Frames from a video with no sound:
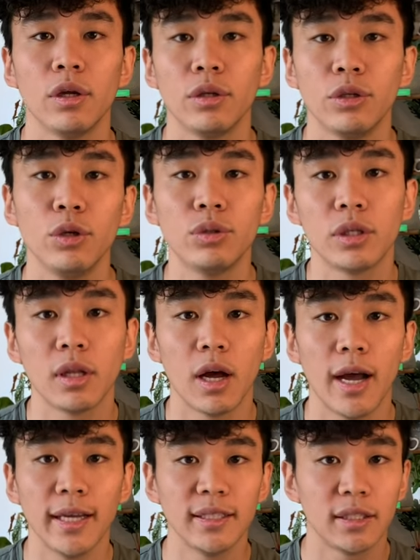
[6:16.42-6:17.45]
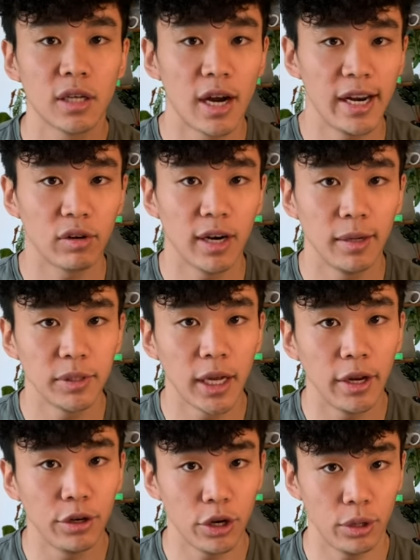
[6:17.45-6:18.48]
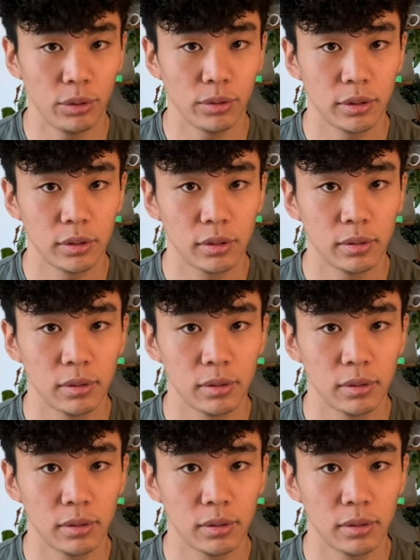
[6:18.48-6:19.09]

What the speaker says: utilize diagrams and notes.